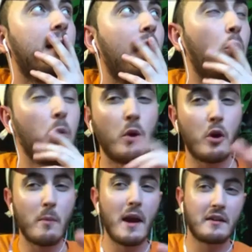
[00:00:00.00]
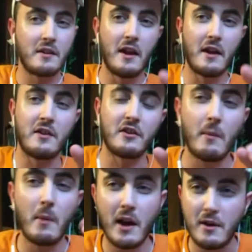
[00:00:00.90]
we'll go back to that because
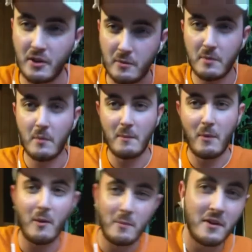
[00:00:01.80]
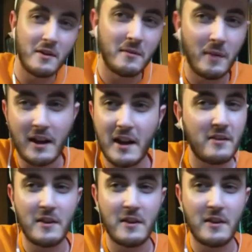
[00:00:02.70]
something might pop in, but I can't think